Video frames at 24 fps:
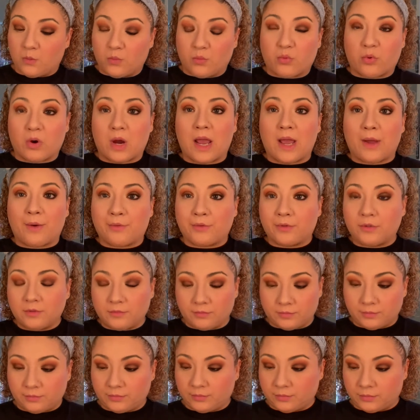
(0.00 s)
brown
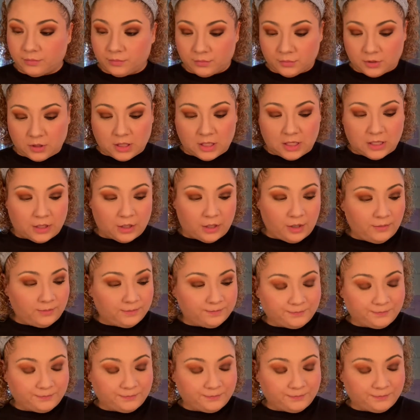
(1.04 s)
color.